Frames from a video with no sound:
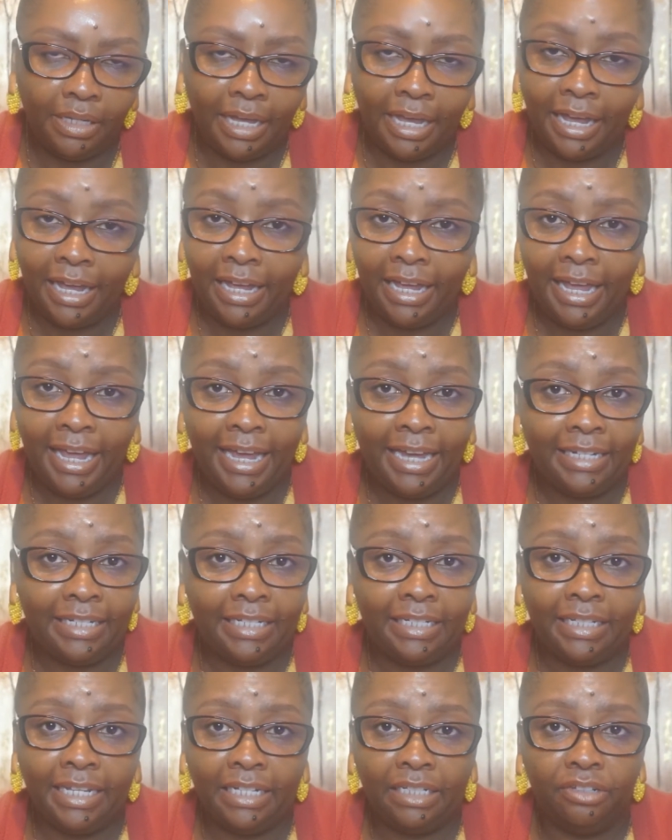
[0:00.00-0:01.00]
I had
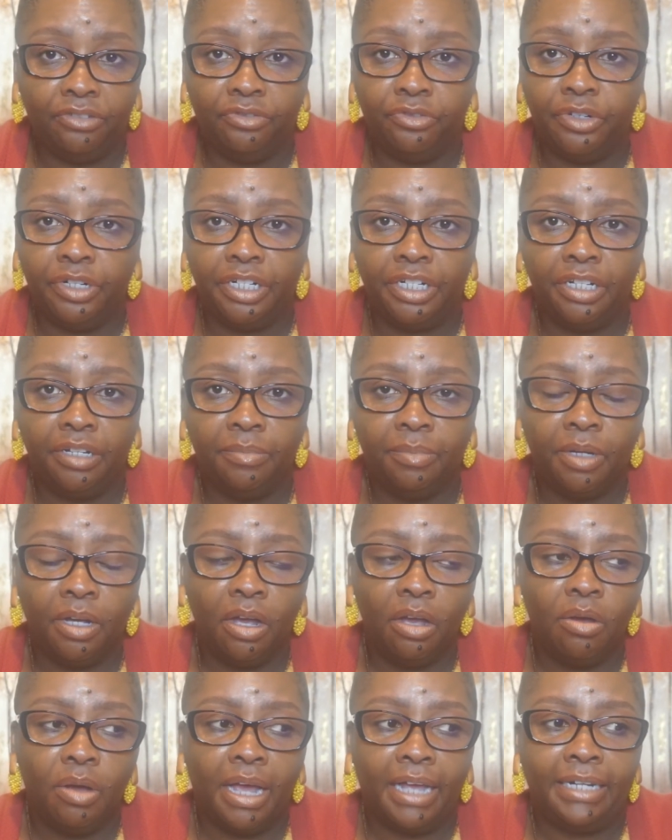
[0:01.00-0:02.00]
to let the friendship
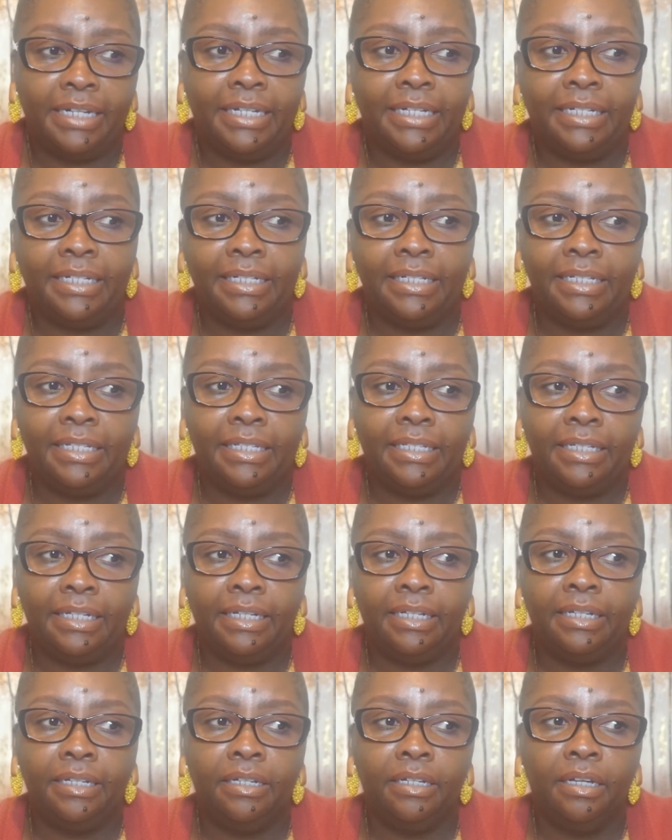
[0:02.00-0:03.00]
go. I didn't
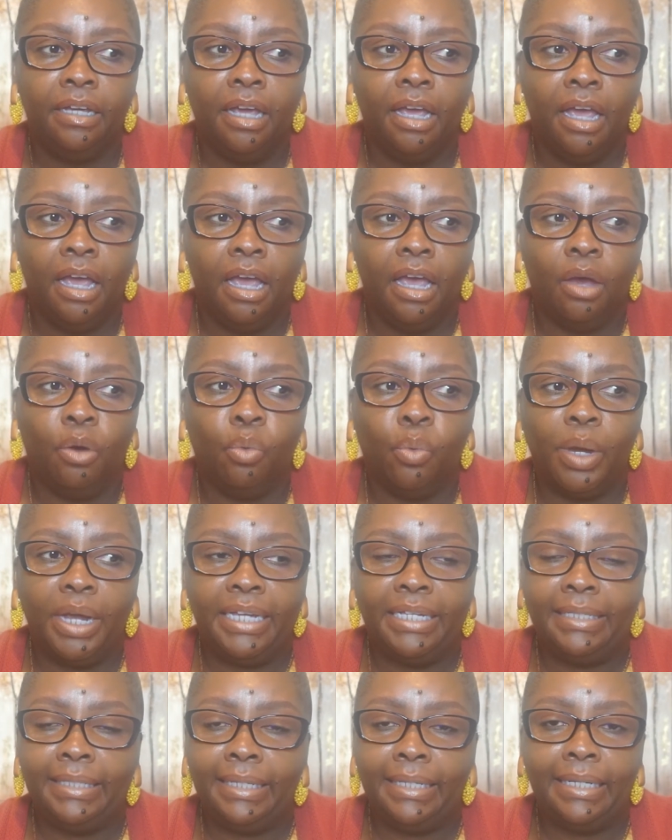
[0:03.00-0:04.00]
see
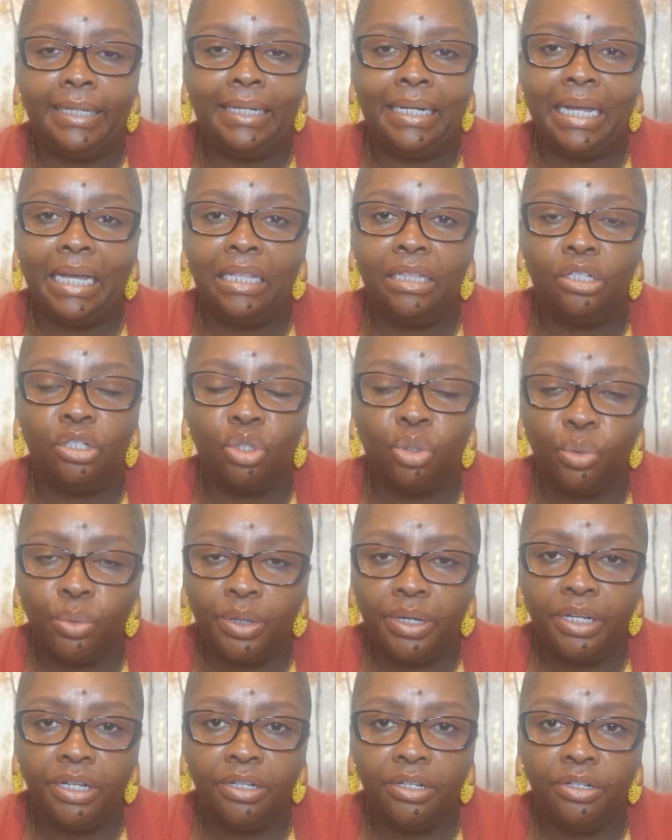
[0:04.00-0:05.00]
wasting another
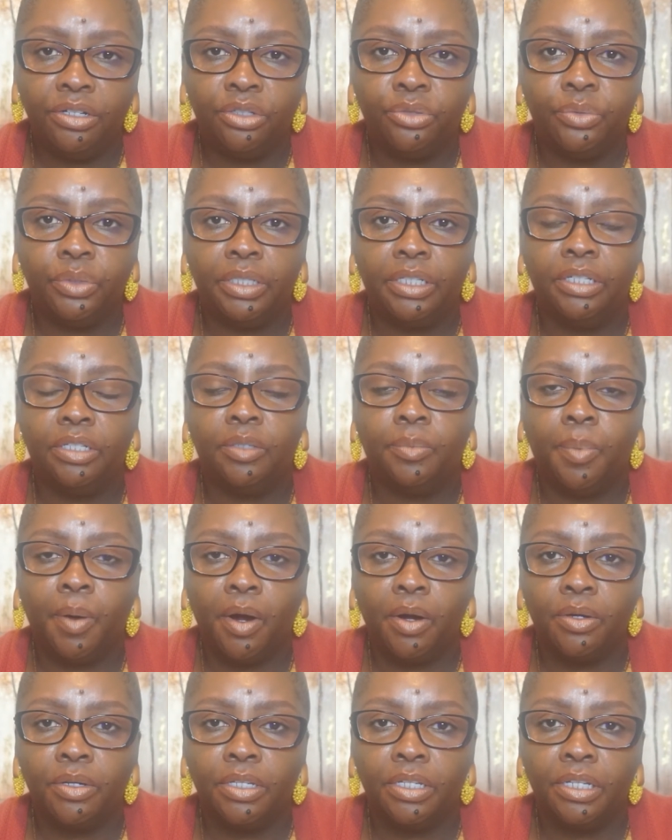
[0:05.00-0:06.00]
twenty years with this
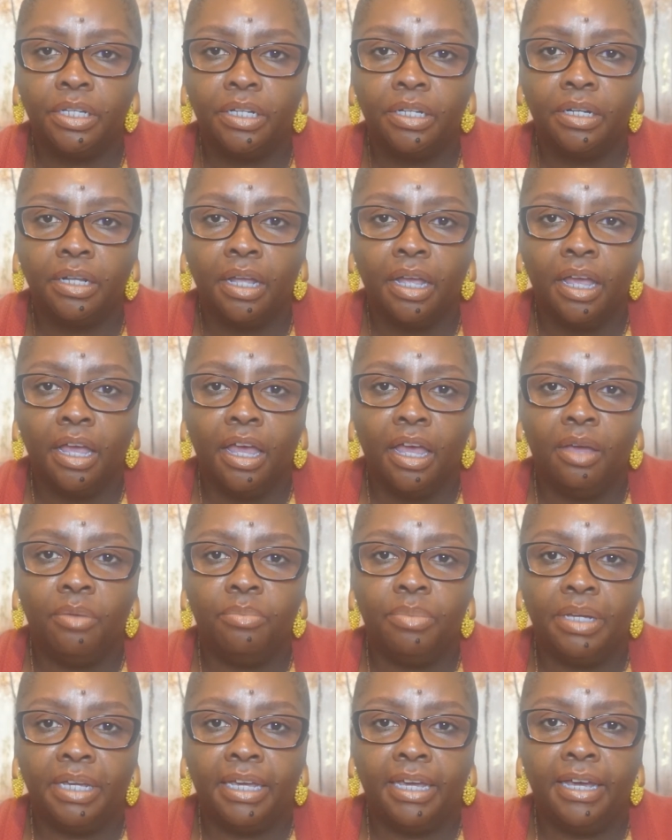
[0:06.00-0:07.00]
person
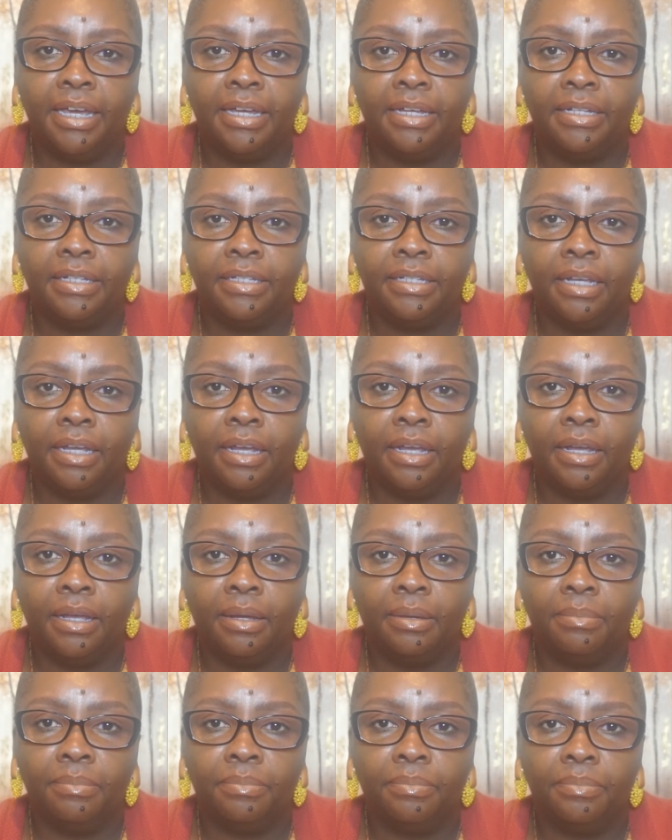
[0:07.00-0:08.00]
because
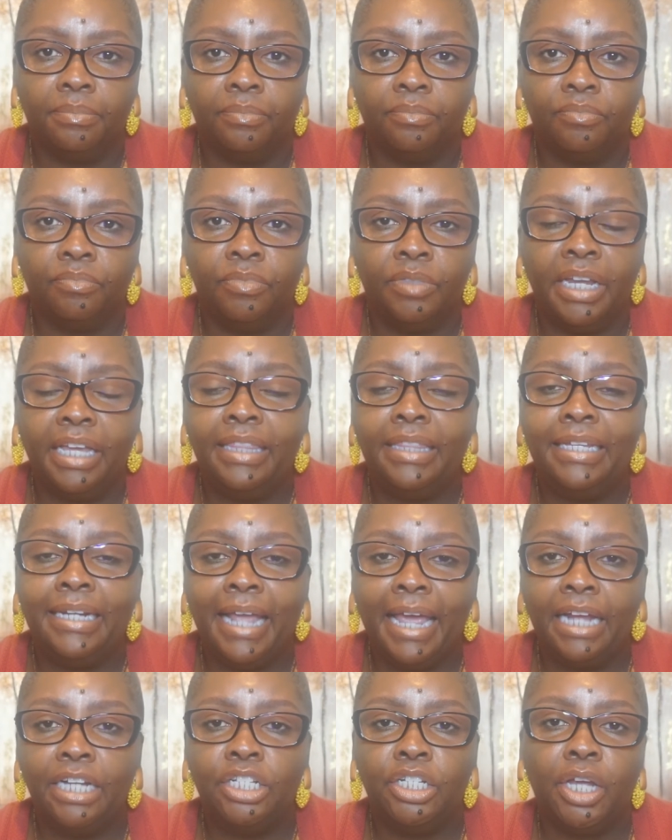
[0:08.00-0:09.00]
um, nothing
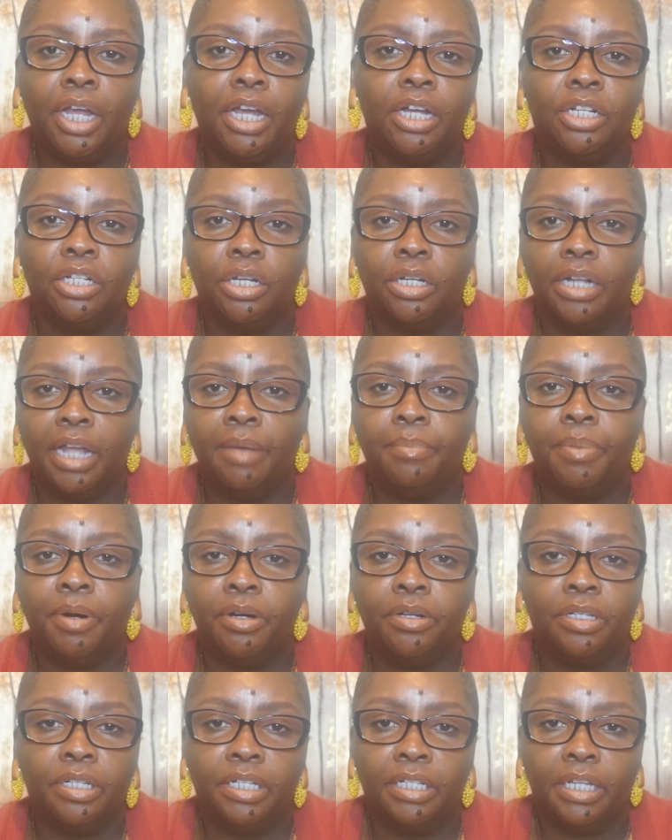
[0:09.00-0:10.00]
had changed on that
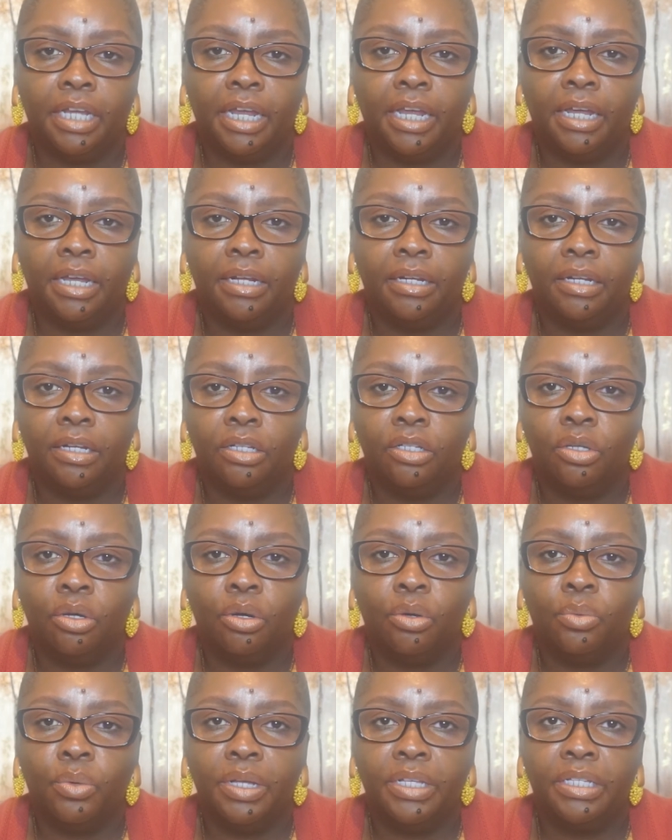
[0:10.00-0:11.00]
person's end.
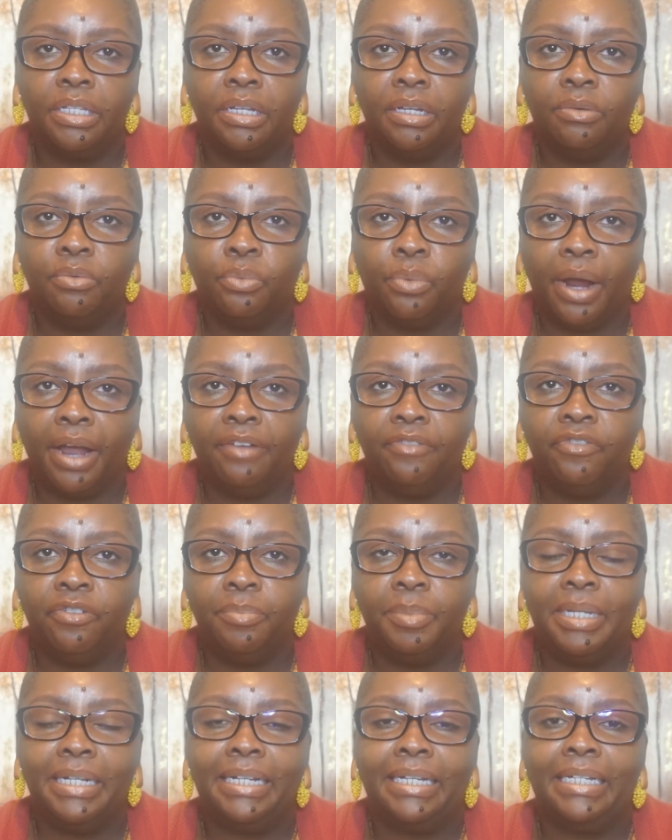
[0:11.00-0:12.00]
So it wasn't right
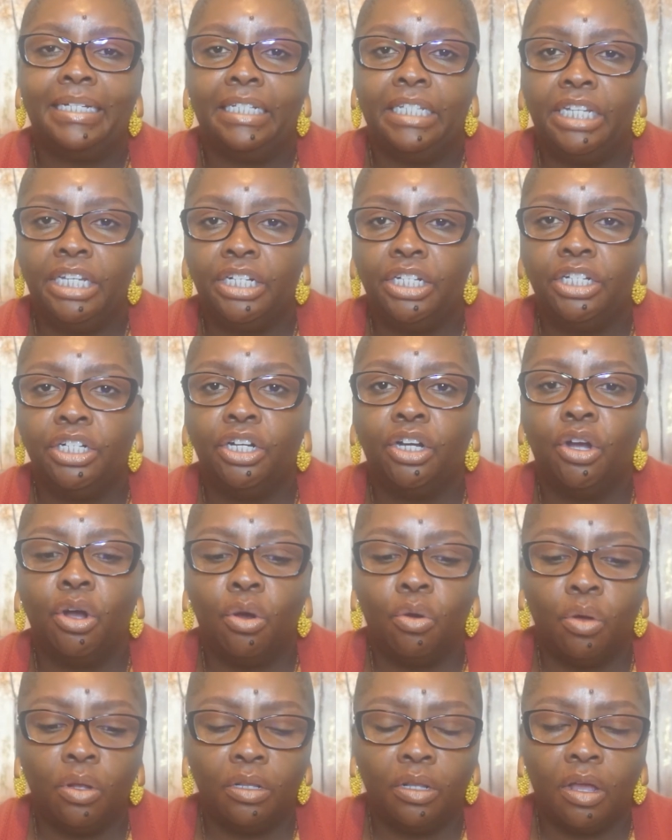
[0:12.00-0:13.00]
for me to continue to
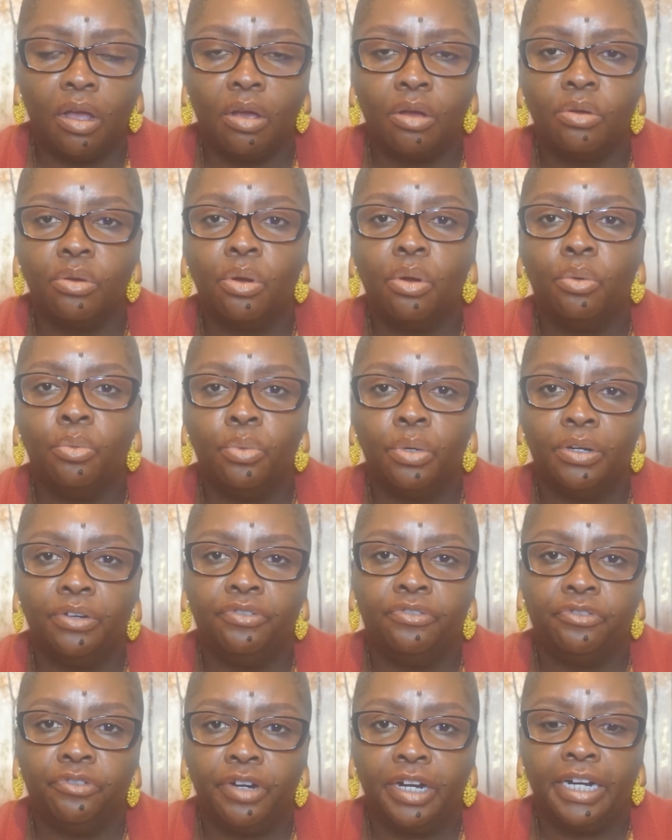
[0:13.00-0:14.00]
go along
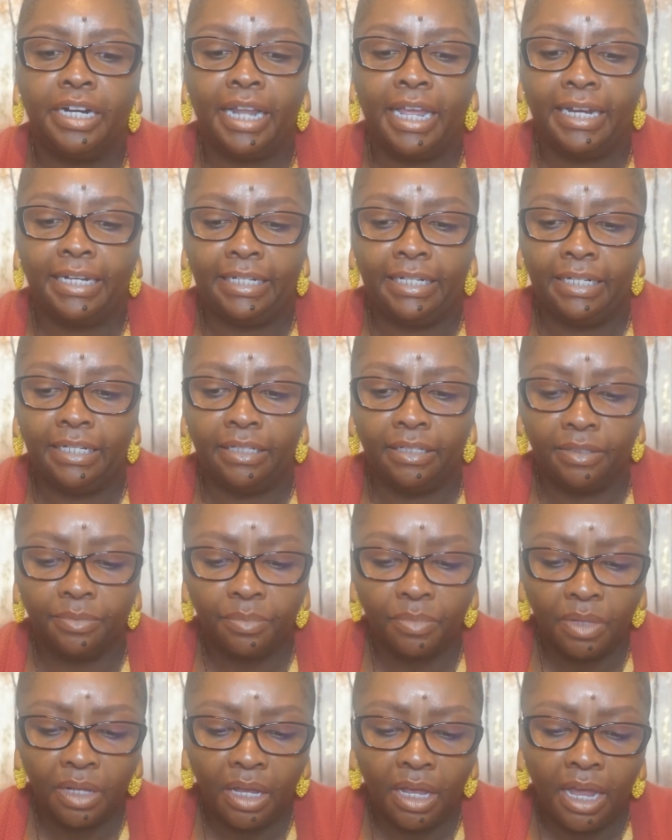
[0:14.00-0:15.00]
with a friend like this.